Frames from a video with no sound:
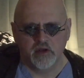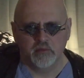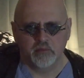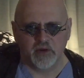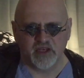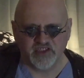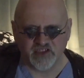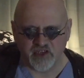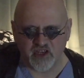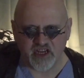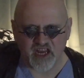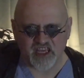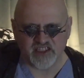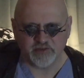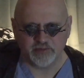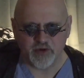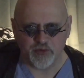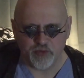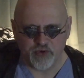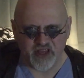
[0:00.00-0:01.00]
My son has
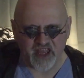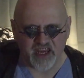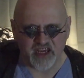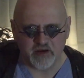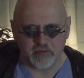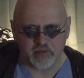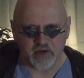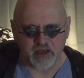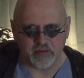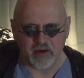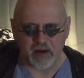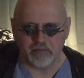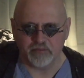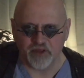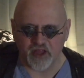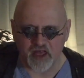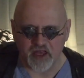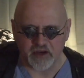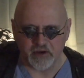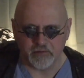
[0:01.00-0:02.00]
to be related to me by
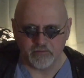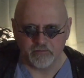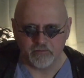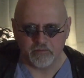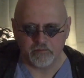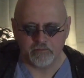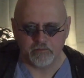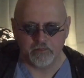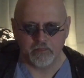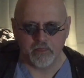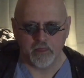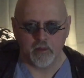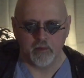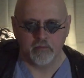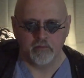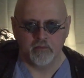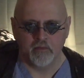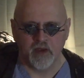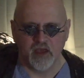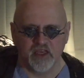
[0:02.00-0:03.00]
blood.
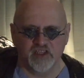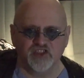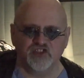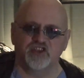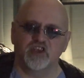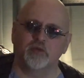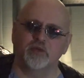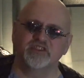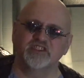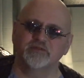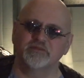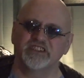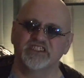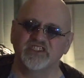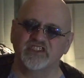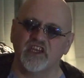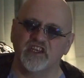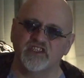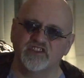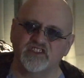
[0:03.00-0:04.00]
So he went to my
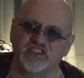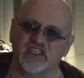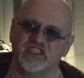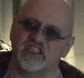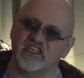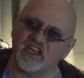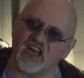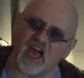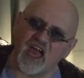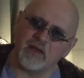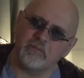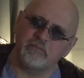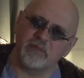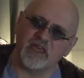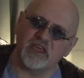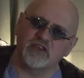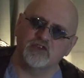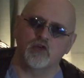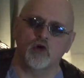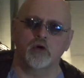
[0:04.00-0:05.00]
son and said, can I be
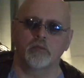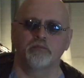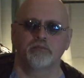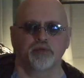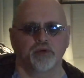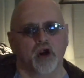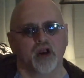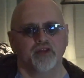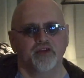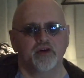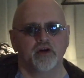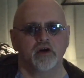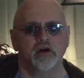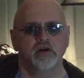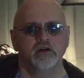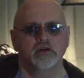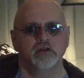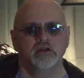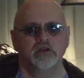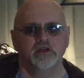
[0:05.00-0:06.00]
your brother?
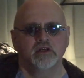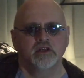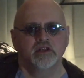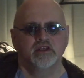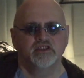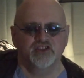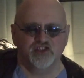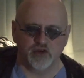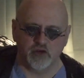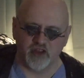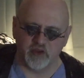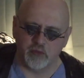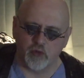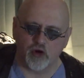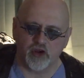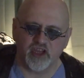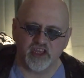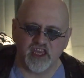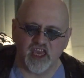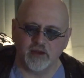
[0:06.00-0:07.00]
So then
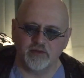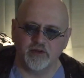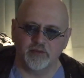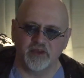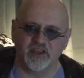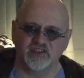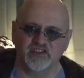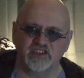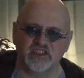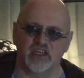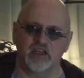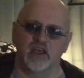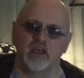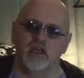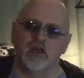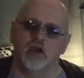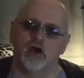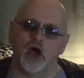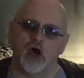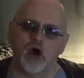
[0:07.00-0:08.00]
Morgan came to me and said,
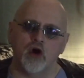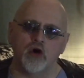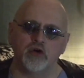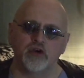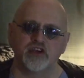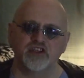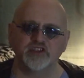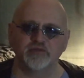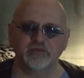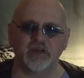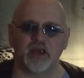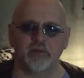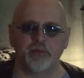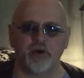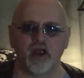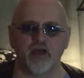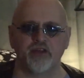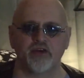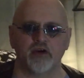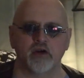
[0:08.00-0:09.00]
Ogre's my
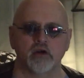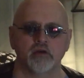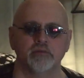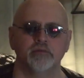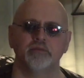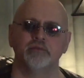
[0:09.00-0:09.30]
brother.